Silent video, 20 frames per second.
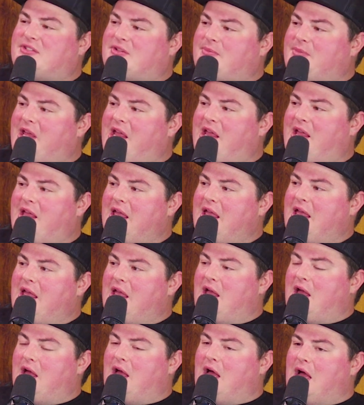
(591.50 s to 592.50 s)
to me.
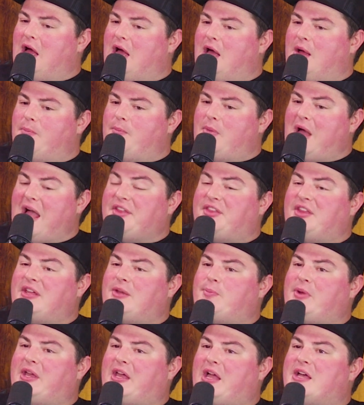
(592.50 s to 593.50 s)
I
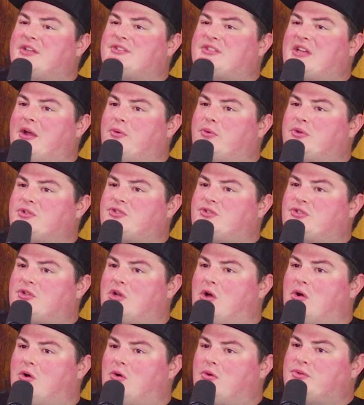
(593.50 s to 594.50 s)
think because I was
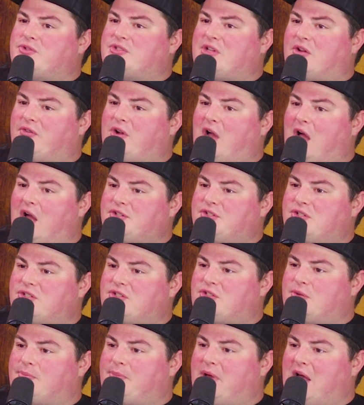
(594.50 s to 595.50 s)
so
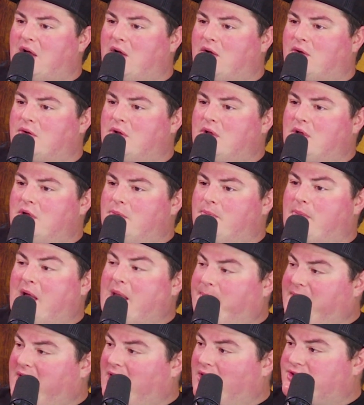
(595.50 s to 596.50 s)
self-conscious about my
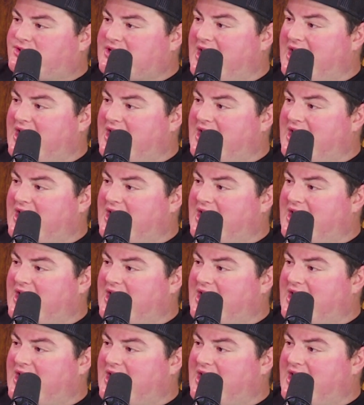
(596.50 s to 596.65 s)
appearance.